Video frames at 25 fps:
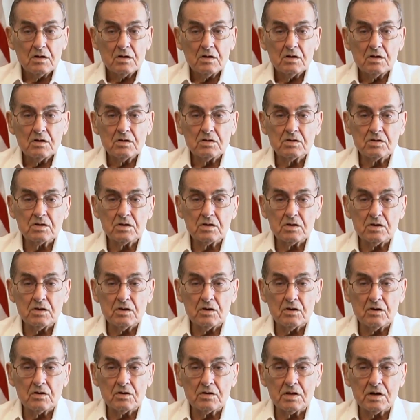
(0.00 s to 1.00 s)
He said,
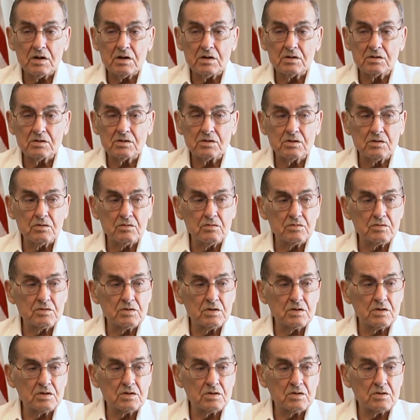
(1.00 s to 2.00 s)
yeah, there is 2
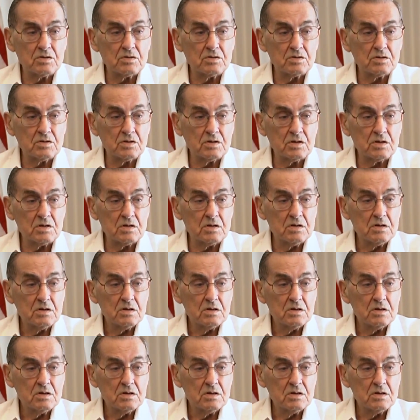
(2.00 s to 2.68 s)
sisters here.